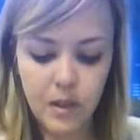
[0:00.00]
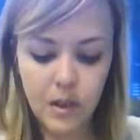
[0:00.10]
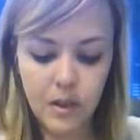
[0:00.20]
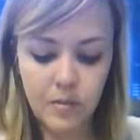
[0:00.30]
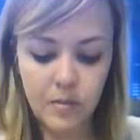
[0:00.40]

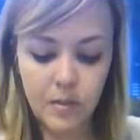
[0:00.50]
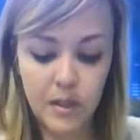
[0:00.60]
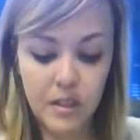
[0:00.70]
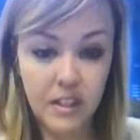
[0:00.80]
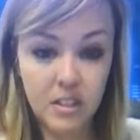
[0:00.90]
I've been
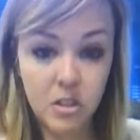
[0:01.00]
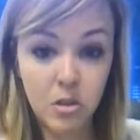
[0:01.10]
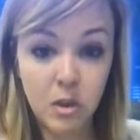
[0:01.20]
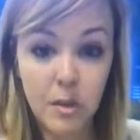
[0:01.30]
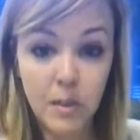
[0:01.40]
like
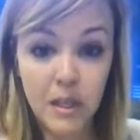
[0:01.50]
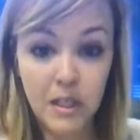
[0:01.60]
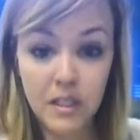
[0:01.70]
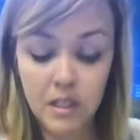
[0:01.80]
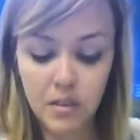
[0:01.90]
scraping
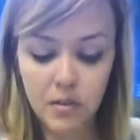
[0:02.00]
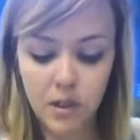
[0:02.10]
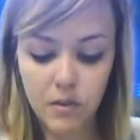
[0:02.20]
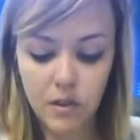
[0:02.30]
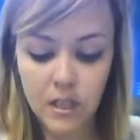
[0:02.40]
stuff off
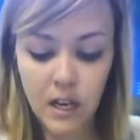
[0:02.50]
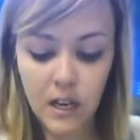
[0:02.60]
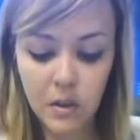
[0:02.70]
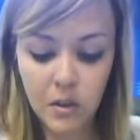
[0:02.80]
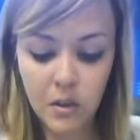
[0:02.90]
a
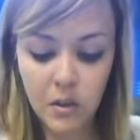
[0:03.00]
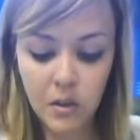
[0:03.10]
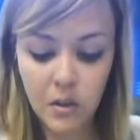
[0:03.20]
tile.